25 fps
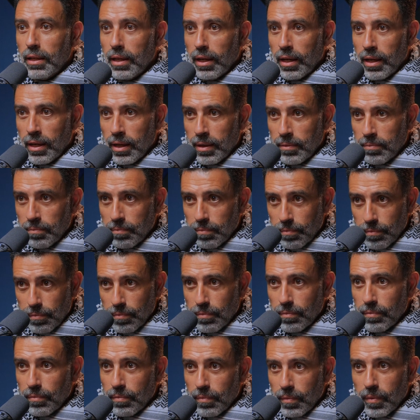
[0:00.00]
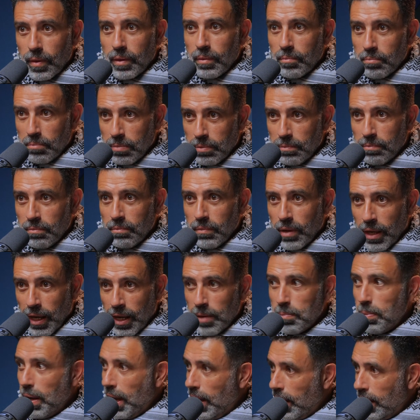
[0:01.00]
the
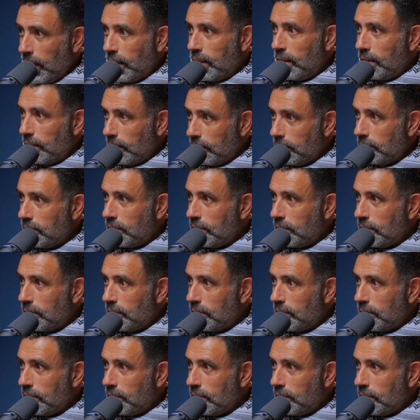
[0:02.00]
APAN,